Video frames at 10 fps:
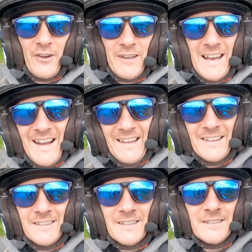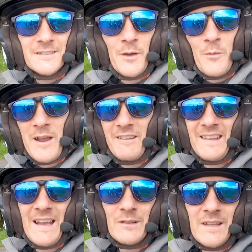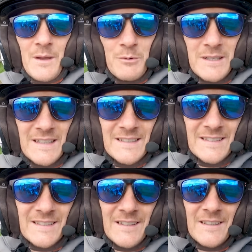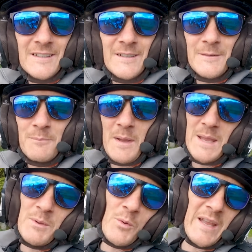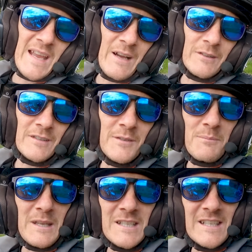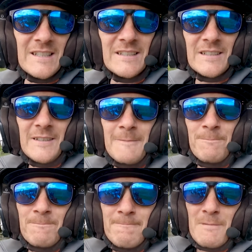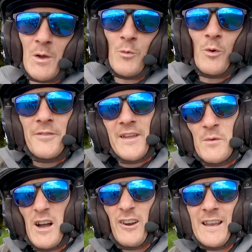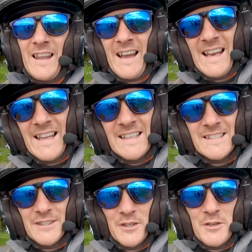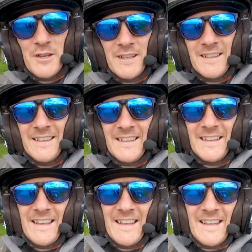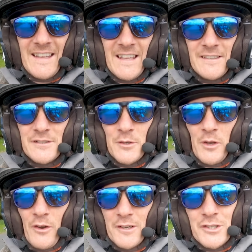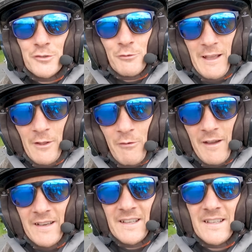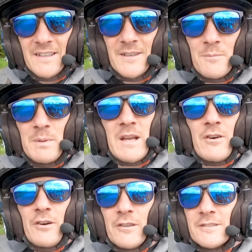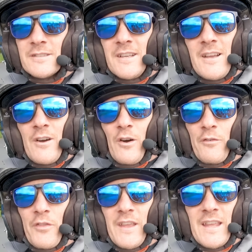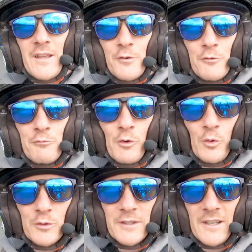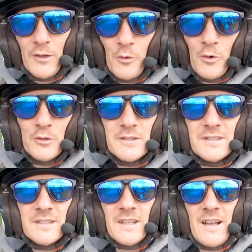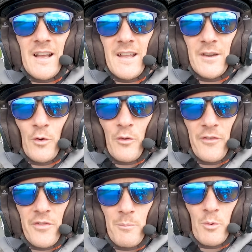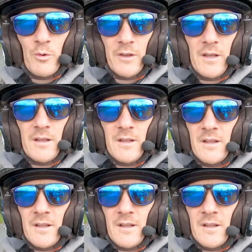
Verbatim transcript: on an island somewhere in the Outer Hebrides. Maybe we encounter some midgies. One thing we're unlikely to do is do a lot of trail riding because of the rules and laws uh, north of the border.